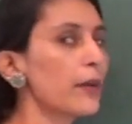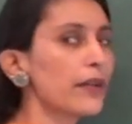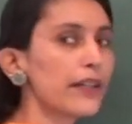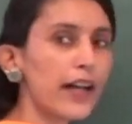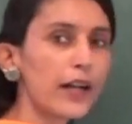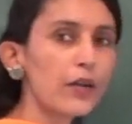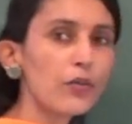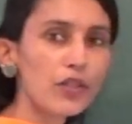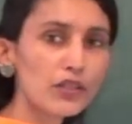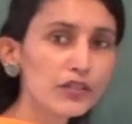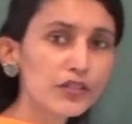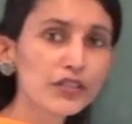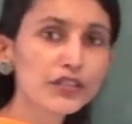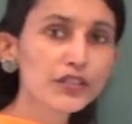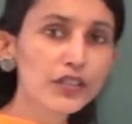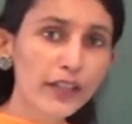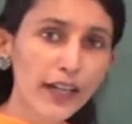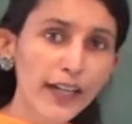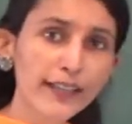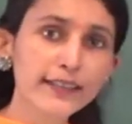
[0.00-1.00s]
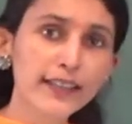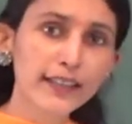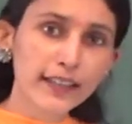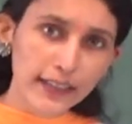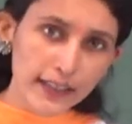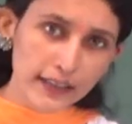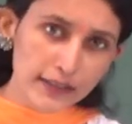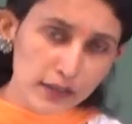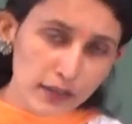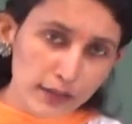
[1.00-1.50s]
But I want you to write the
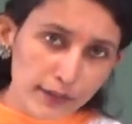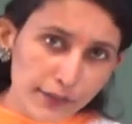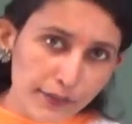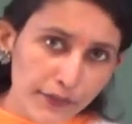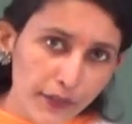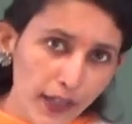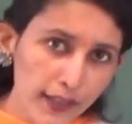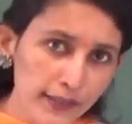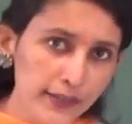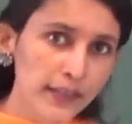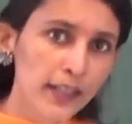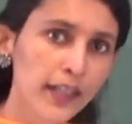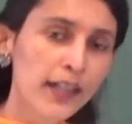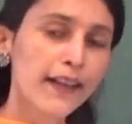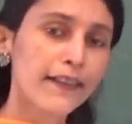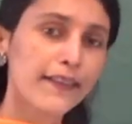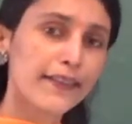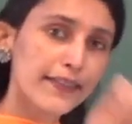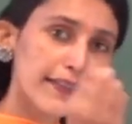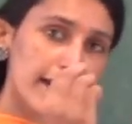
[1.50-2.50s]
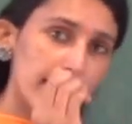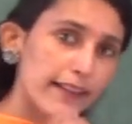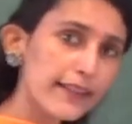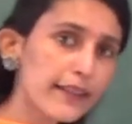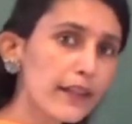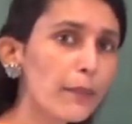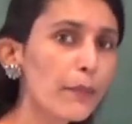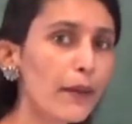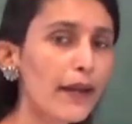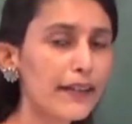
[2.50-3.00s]
reasons first,
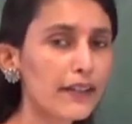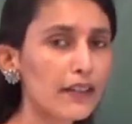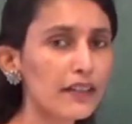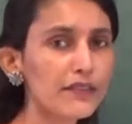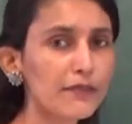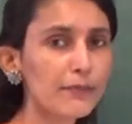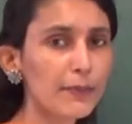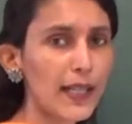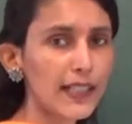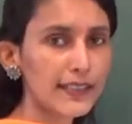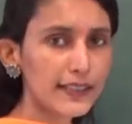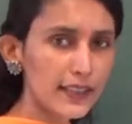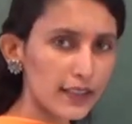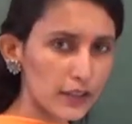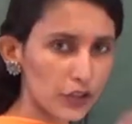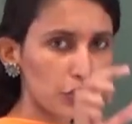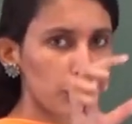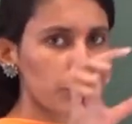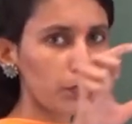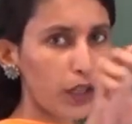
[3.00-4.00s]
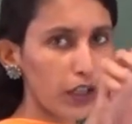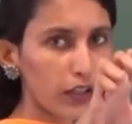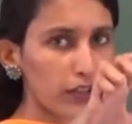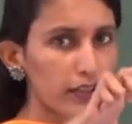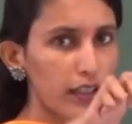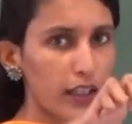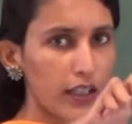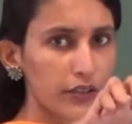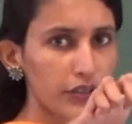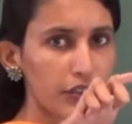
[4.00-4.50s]
then the Battle of Plassey, a
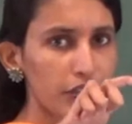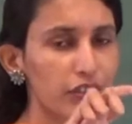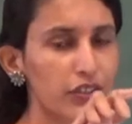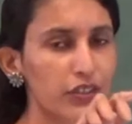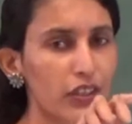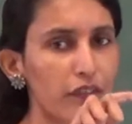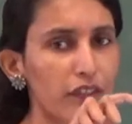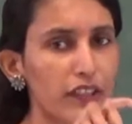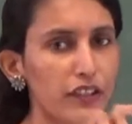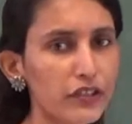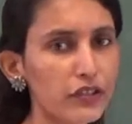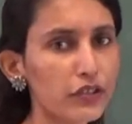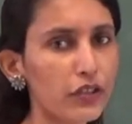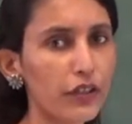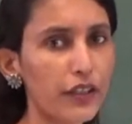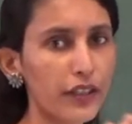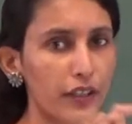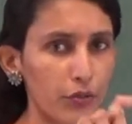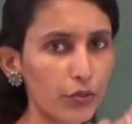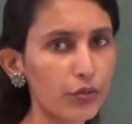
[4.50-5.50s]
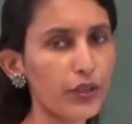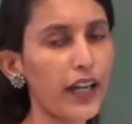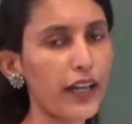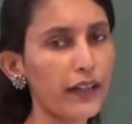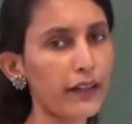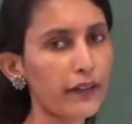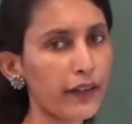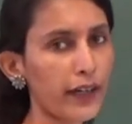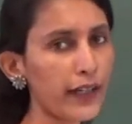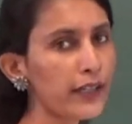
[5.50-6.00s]
small gist of the story you
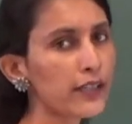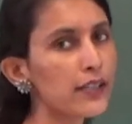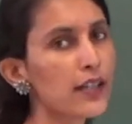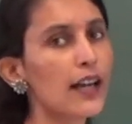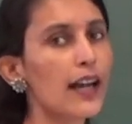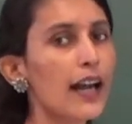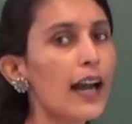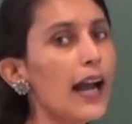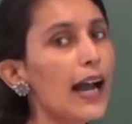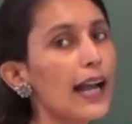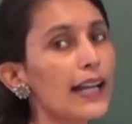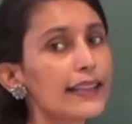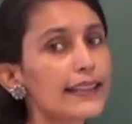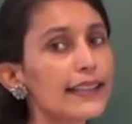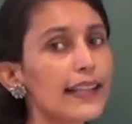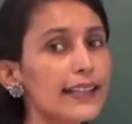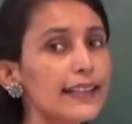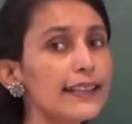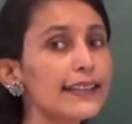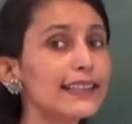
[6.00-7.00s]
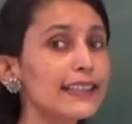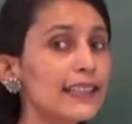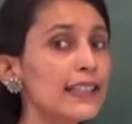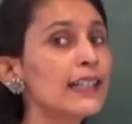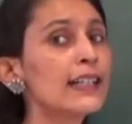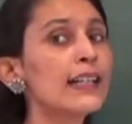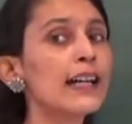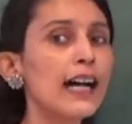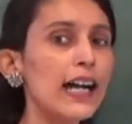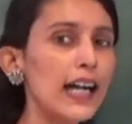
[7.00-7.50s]
can write, and then the
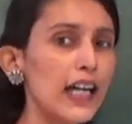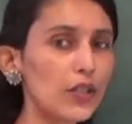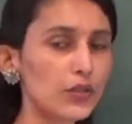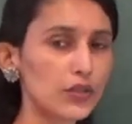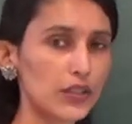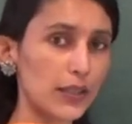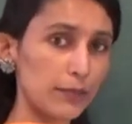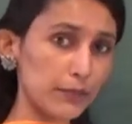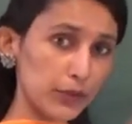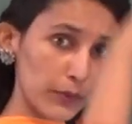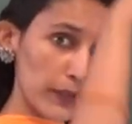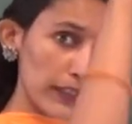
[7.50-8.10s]
outcomes.